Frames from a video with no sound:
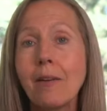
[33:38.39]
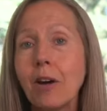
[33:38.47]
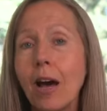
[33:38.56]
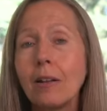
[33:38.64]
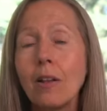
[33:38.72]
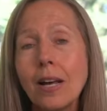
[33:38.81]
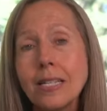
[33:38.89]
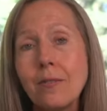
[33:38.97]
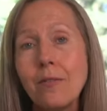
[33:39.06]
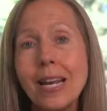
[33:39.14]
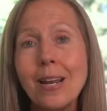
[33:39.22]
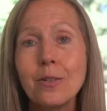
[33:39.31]
I've got lots
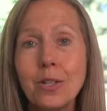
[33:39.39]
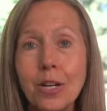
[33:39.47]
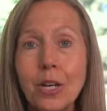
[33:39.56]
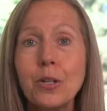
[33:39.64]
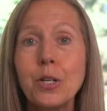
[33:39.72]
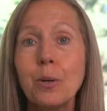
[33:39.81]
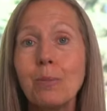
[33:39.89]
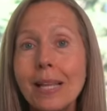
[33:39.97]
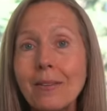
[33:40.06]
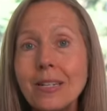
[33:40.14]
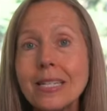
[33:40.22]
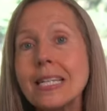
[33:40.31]
of videos on YouTube,
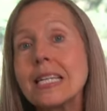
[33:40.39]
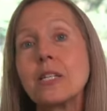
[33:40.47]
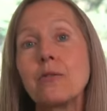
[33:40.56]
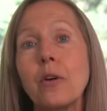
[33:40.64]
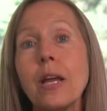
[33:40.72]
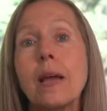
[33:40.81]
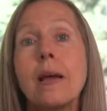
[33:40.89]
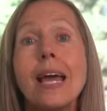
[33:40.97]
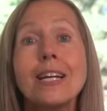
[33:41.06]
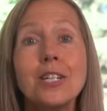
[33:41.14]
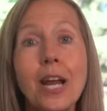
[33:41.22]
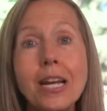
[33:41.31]
Live Disease Free,
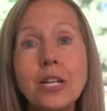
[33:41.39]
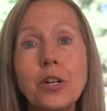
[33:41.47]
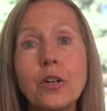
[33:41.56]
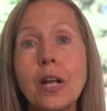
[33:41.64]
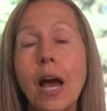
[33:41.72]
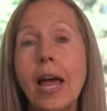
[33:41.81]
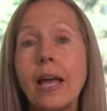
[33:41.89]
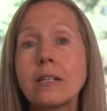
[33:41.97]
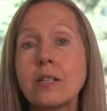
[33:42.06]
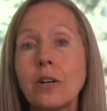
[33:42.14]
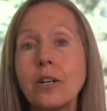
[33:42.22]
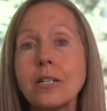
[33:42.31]
change your diet,
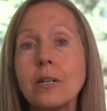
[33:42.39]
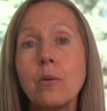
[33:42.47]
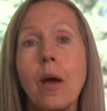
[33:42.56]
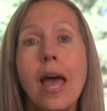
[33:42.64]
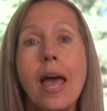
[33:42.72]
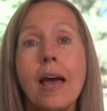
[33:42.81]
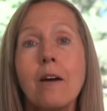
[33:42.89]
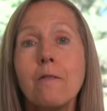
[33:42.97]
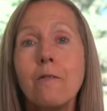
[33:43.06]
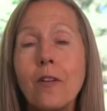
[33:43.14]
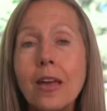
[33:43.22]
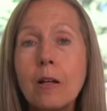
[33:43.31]
start to
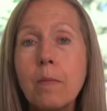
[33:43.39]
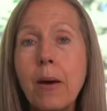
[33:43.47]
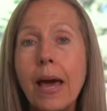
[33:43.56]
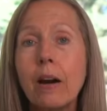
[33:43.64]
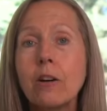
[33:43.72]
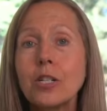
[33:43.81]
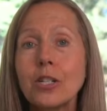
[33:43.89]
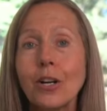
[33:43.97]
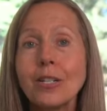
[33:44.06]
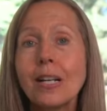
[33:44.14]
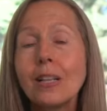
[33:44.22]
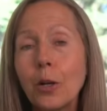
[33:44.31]
feel better,
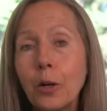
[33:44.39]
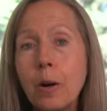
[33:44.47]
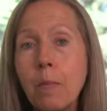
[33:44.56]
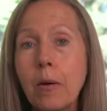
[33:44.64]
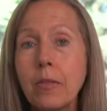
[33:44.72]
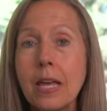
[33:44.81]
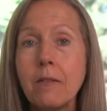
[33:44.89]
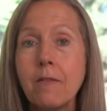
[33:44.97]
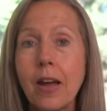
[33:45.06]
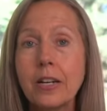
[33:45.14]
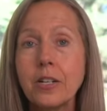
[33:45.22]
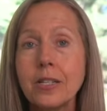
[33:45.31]
start to learn about the
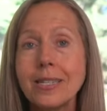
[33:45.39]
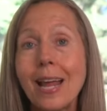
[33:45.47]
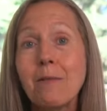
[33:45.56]
infections.